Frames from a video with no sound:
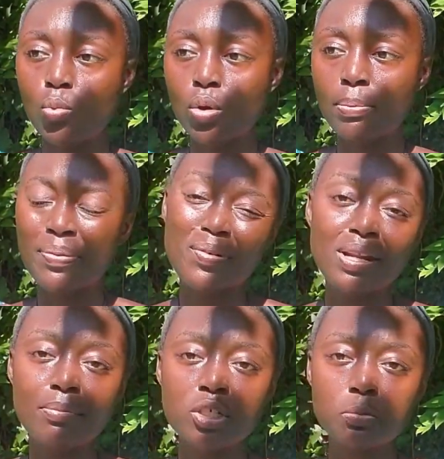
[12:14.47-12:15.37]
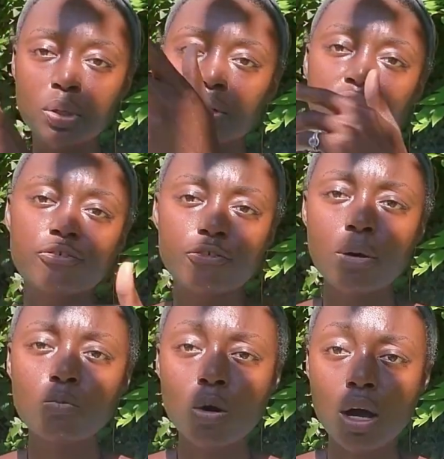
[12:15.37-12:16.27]
were pretty much birthed
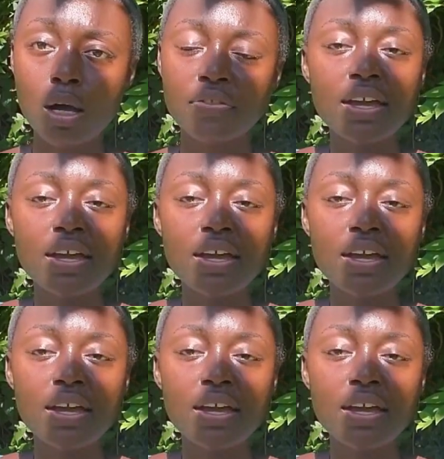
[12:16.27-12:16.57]
from Ra.